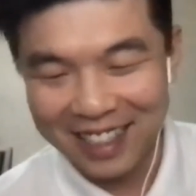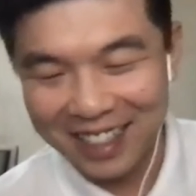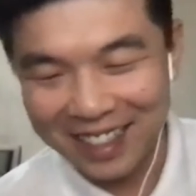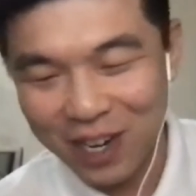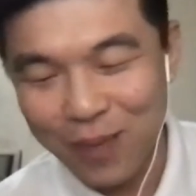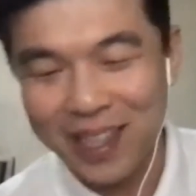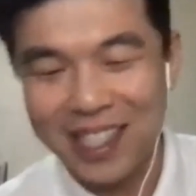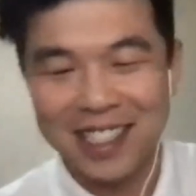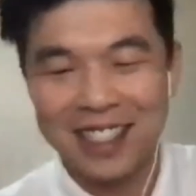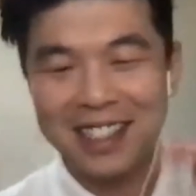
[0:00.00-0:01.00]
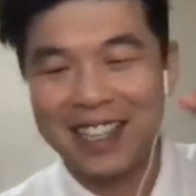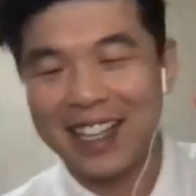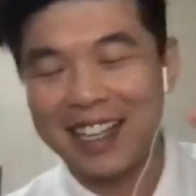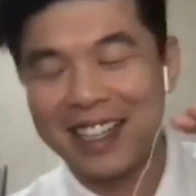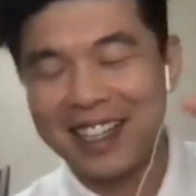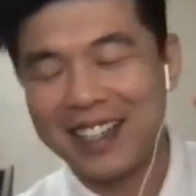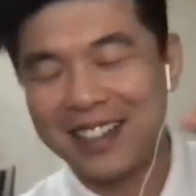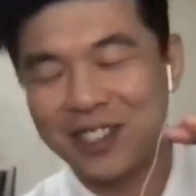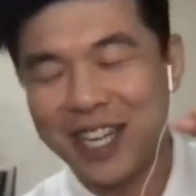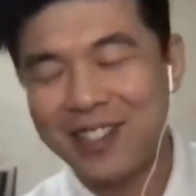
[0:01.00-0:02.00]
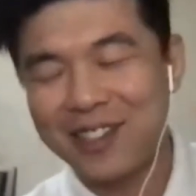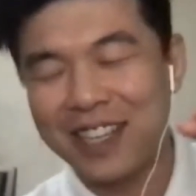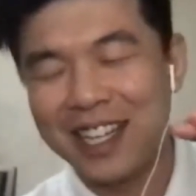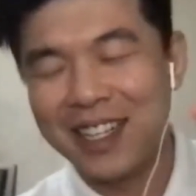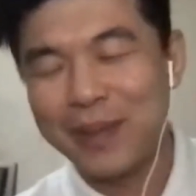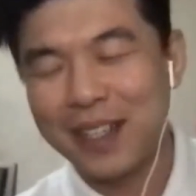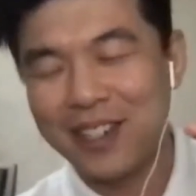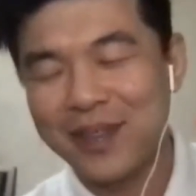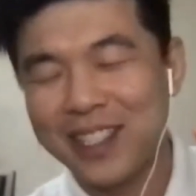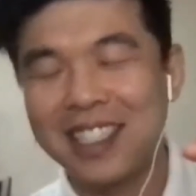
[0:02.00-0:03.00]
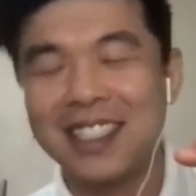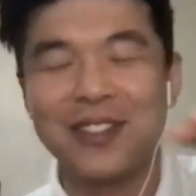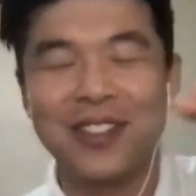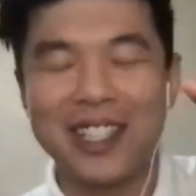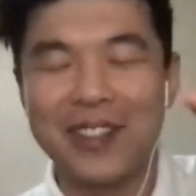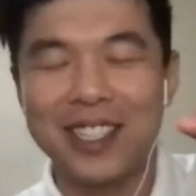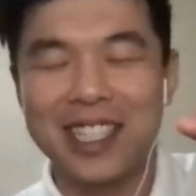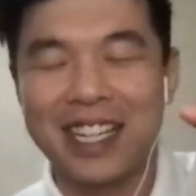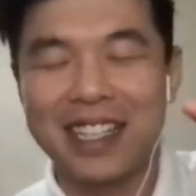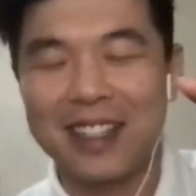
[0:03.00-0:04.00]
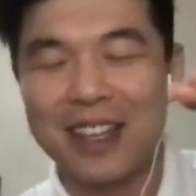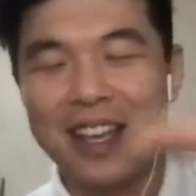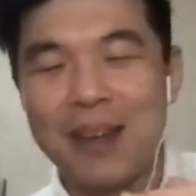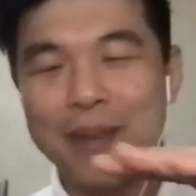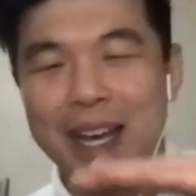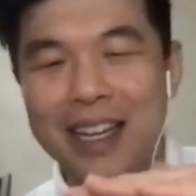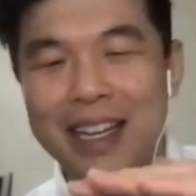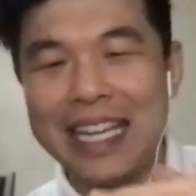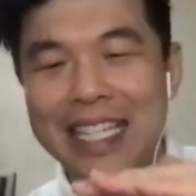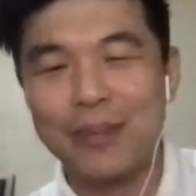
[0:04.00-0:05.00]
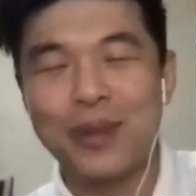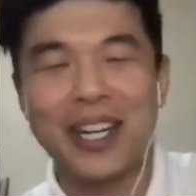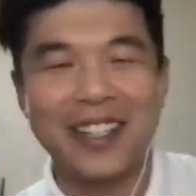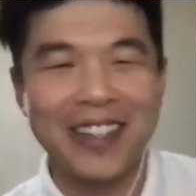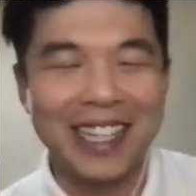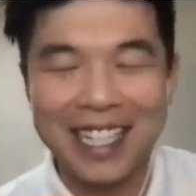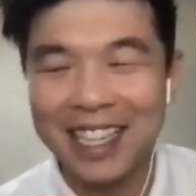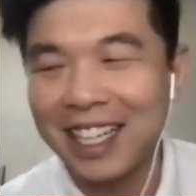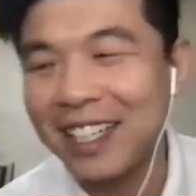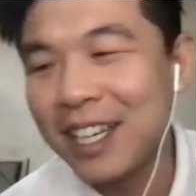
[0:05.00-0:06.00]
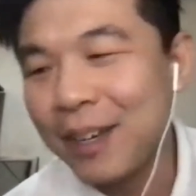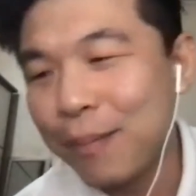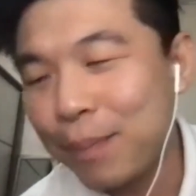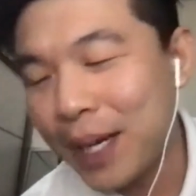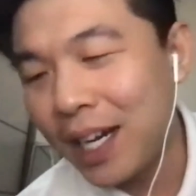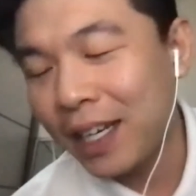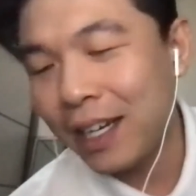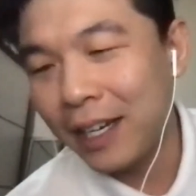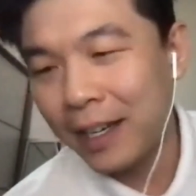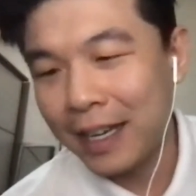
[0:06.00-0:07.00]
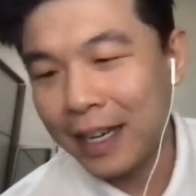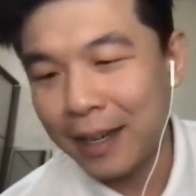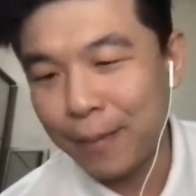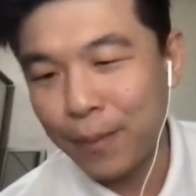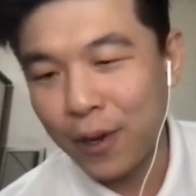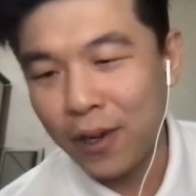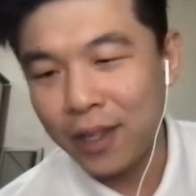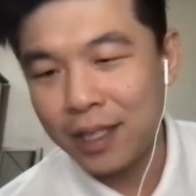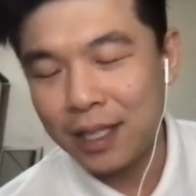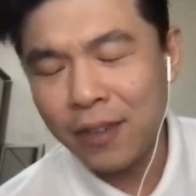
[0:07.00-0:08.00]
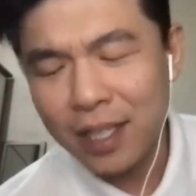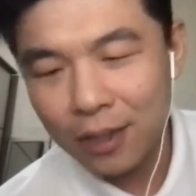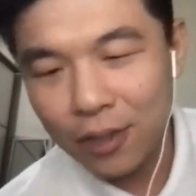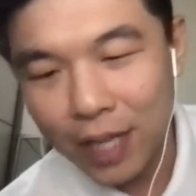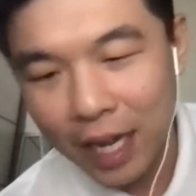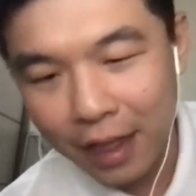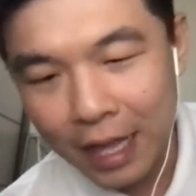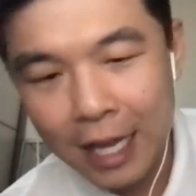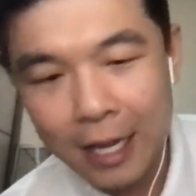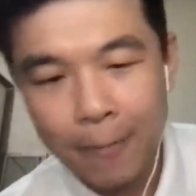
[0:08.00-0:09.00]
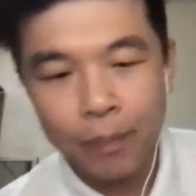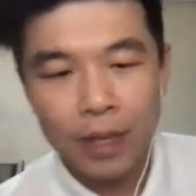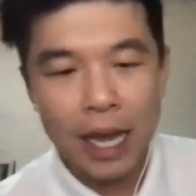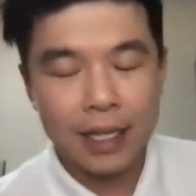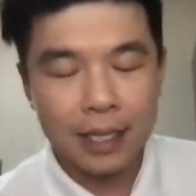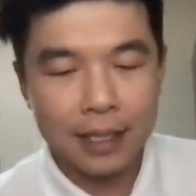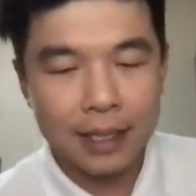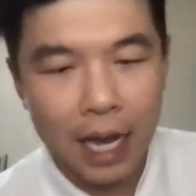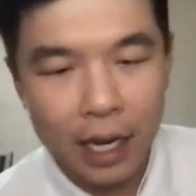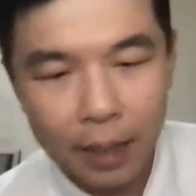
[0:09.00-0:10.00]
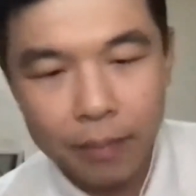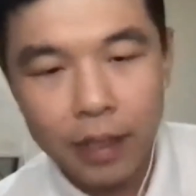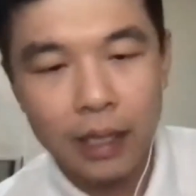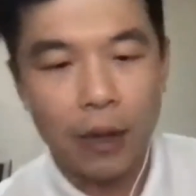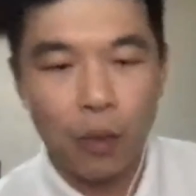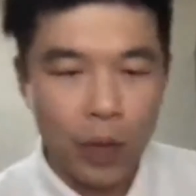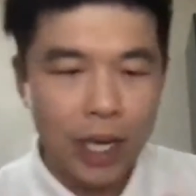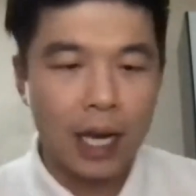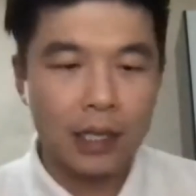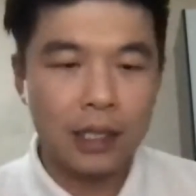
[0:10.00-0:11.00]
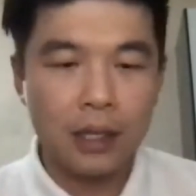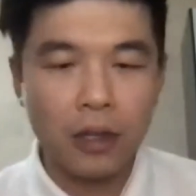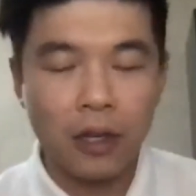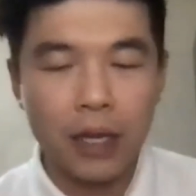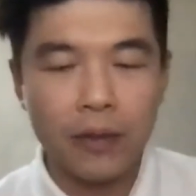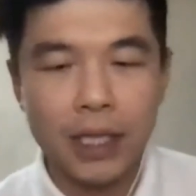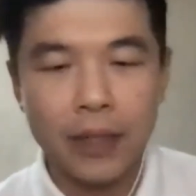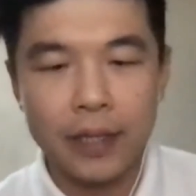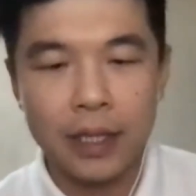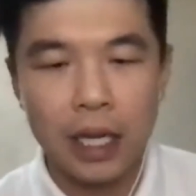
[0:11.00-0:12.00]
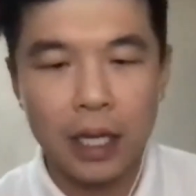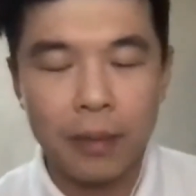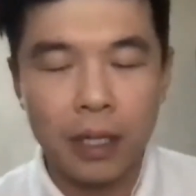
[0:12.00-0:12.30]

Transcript: competition, trying to learn about competition. It was my least priority lah. But on a serious note, I think as a startup, like we are still call ourselves a startup,